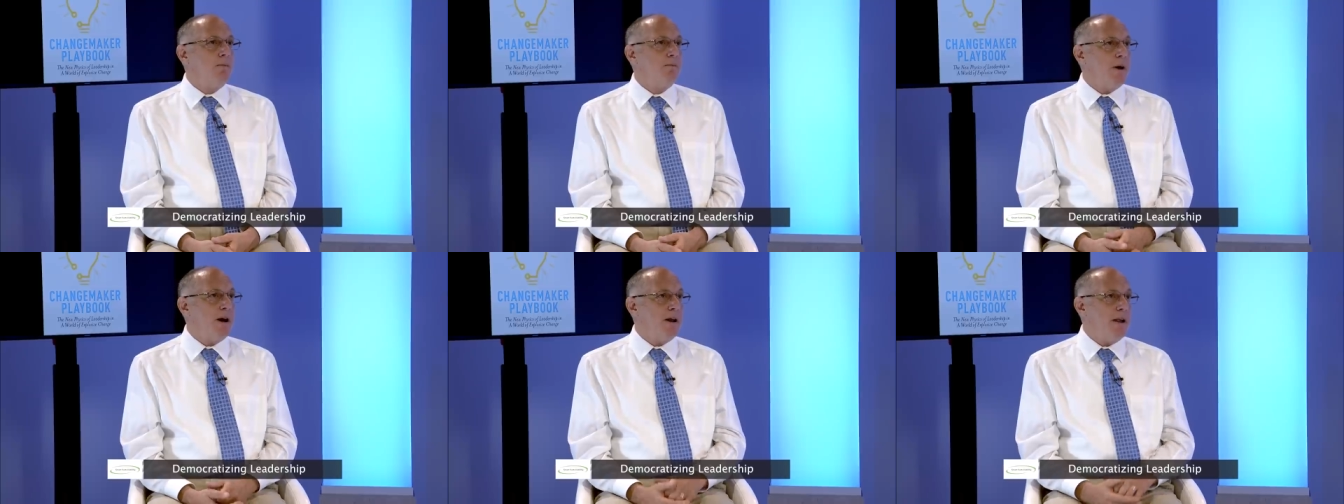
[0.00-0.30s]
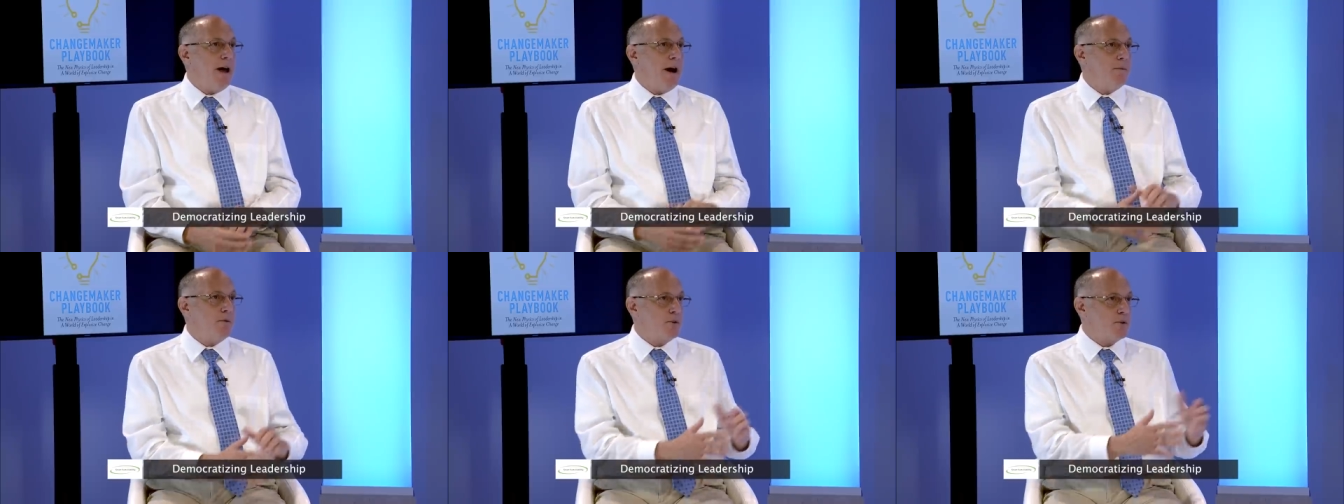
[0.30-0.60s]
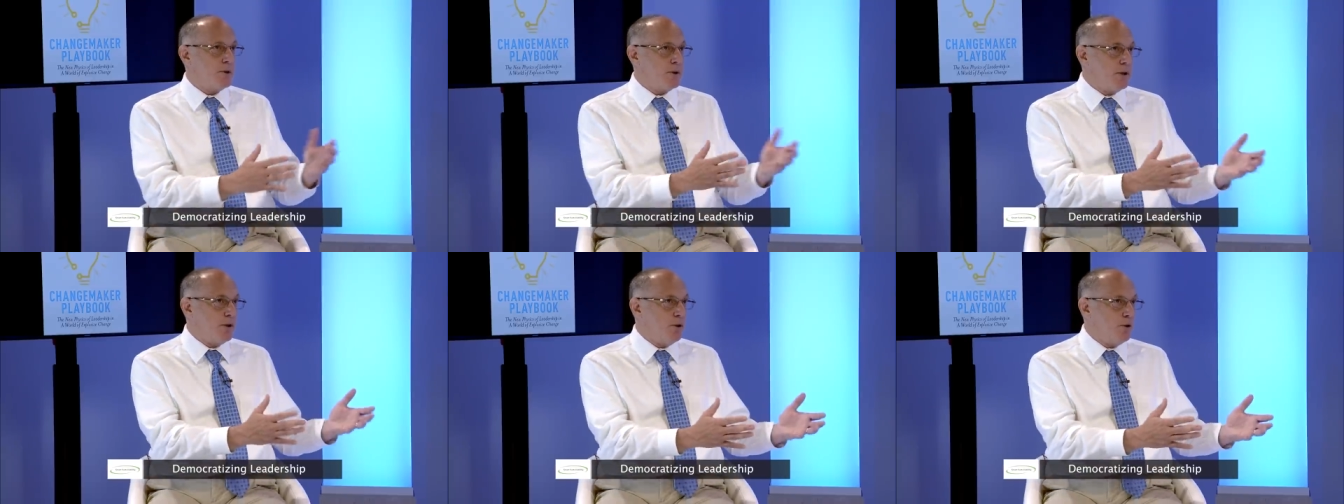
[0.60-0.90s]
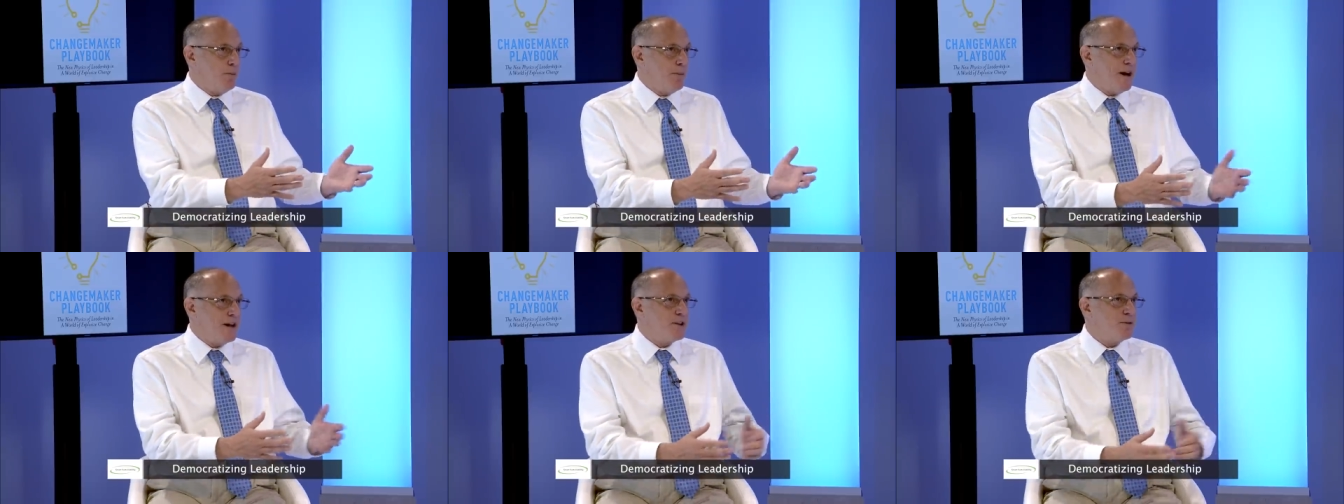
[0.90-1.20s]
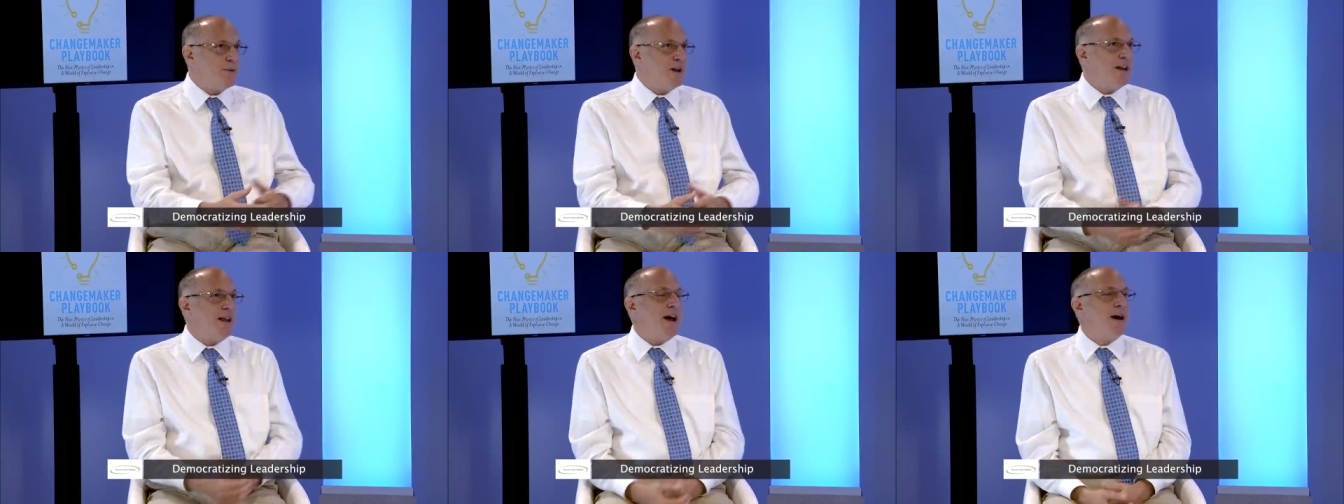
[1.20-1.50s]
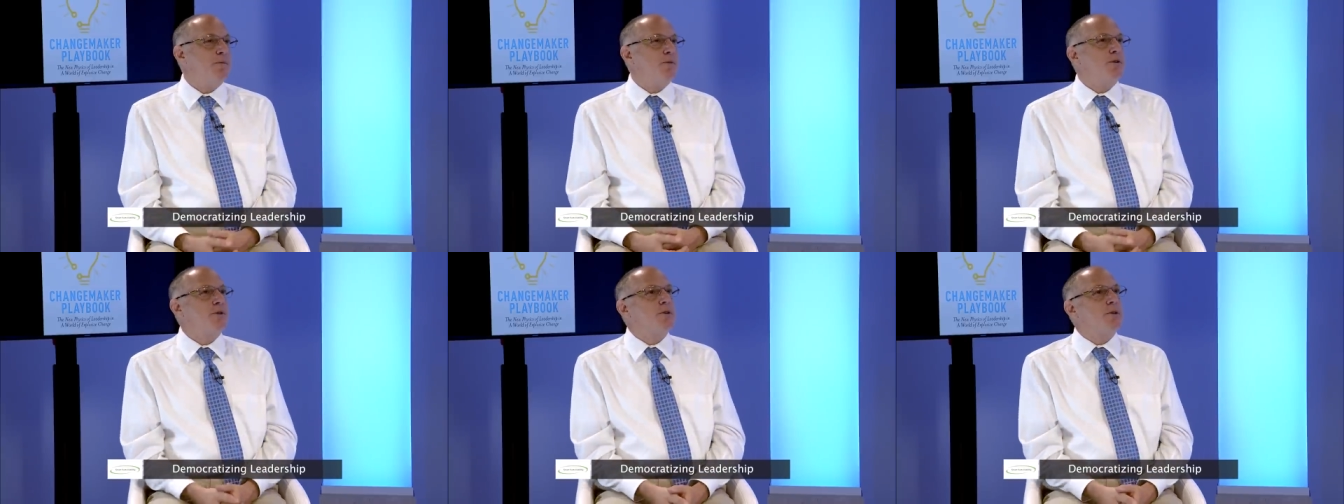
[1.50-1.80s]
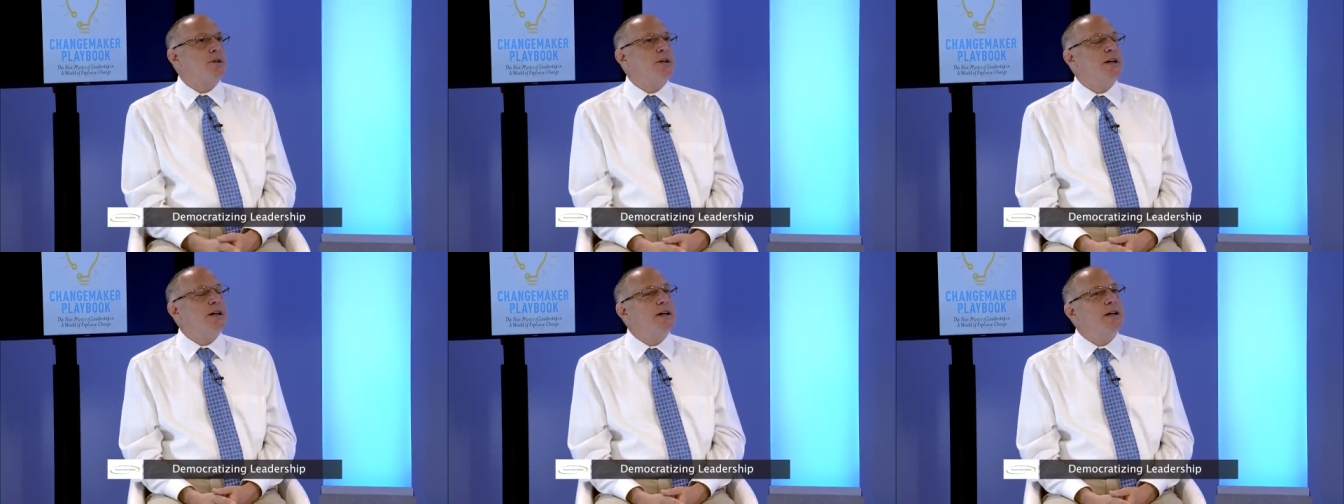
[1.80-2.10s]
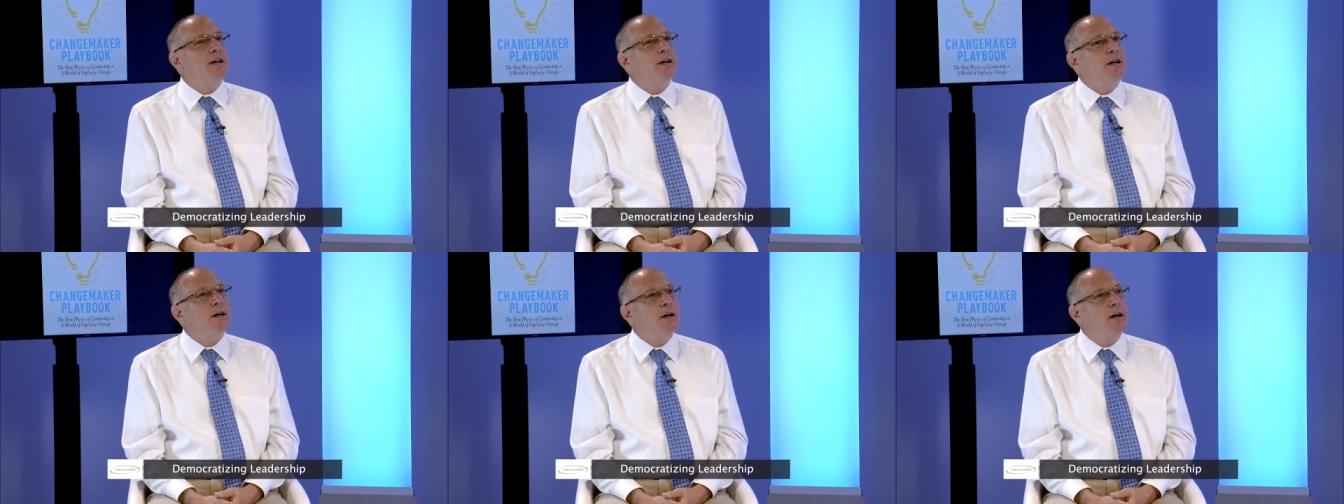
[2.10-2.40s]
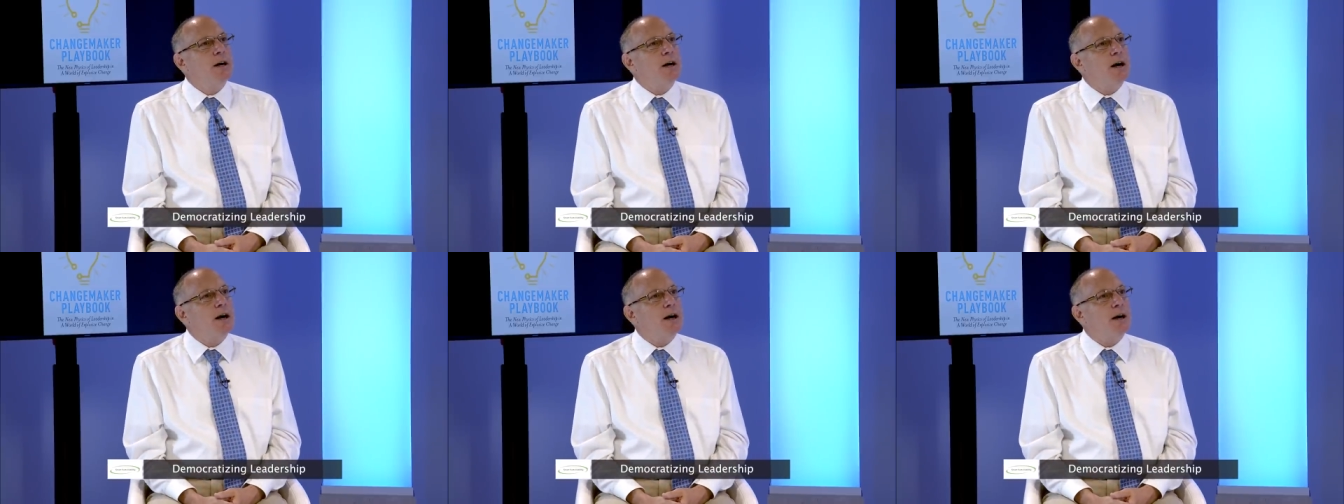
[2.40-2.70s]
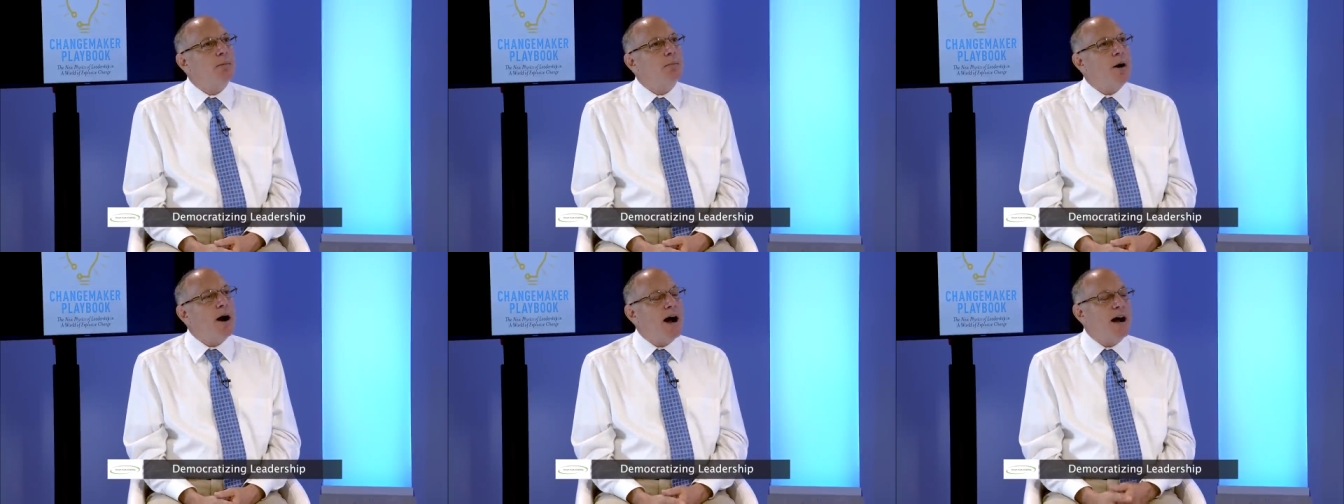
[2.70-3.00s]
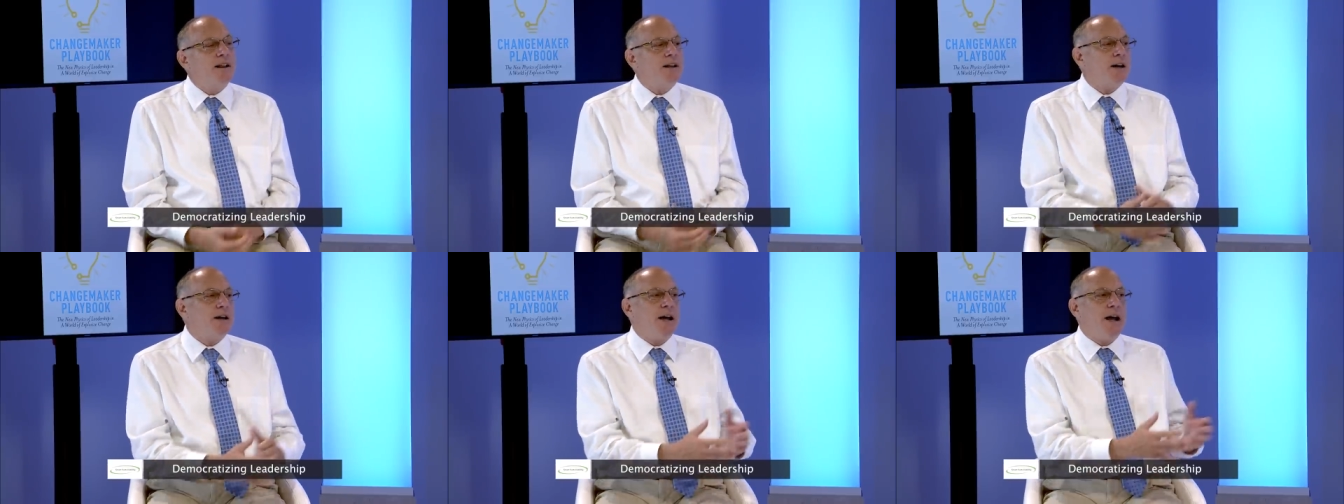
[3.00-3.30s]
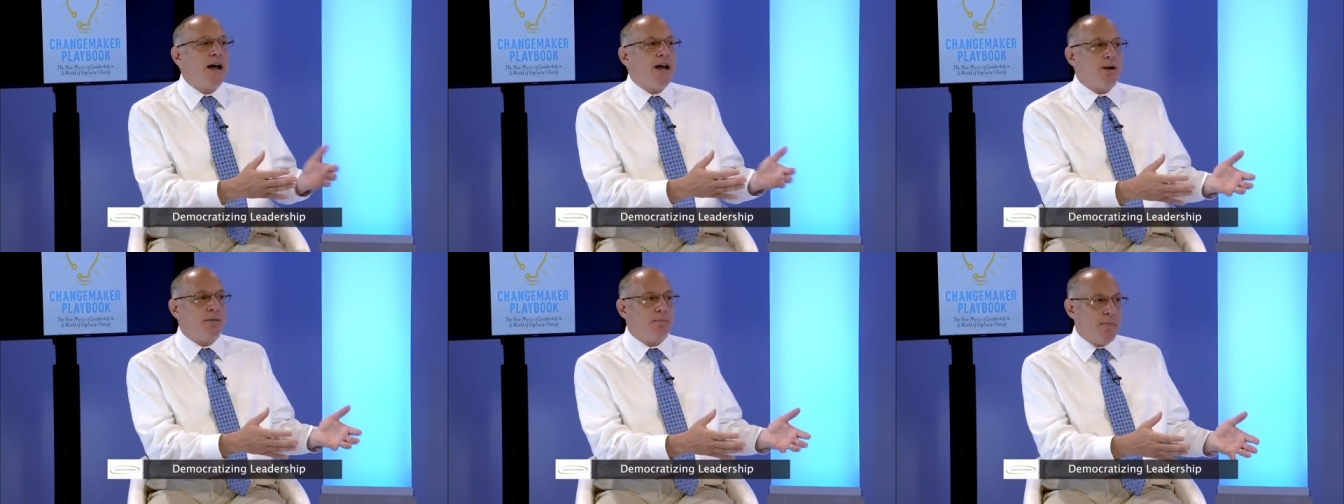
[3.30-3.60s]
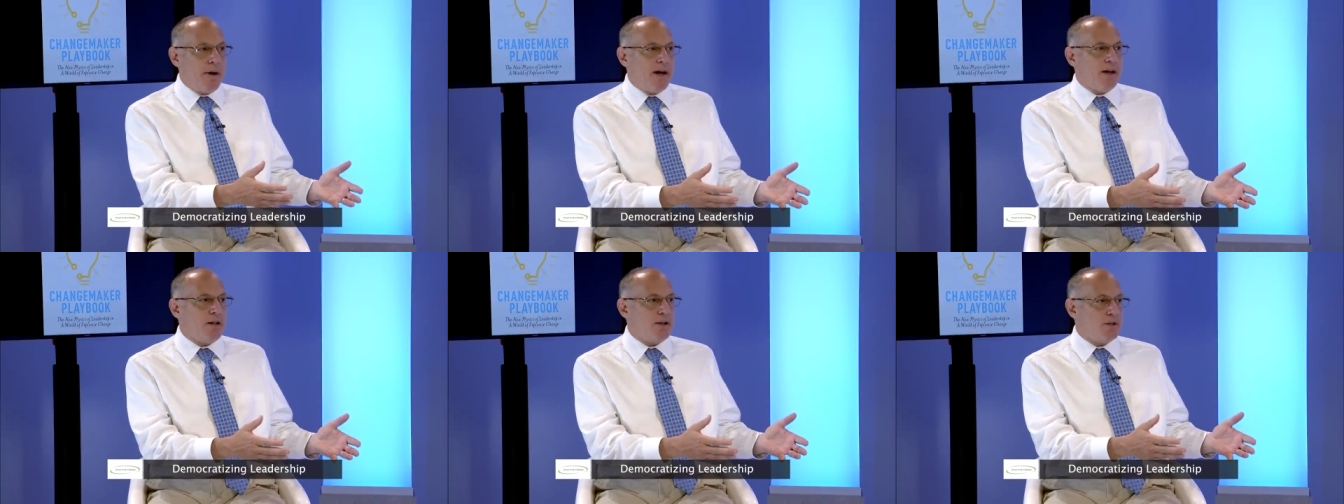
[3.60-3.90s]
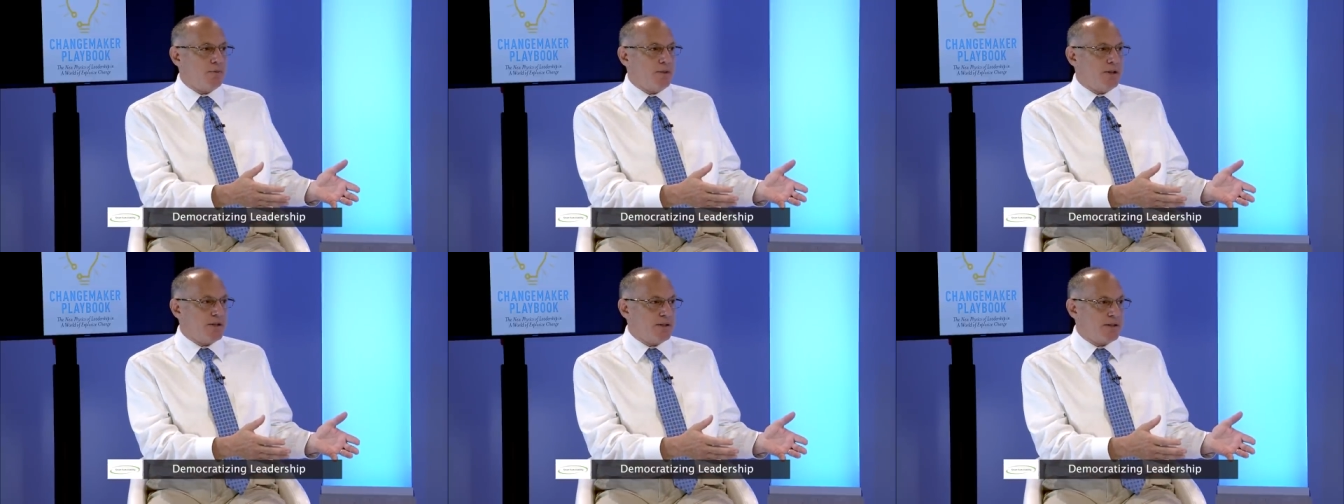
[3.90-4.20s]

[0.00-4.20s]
my laboratory, going back to my laboratory, mm-hmm. um, I thought I had a management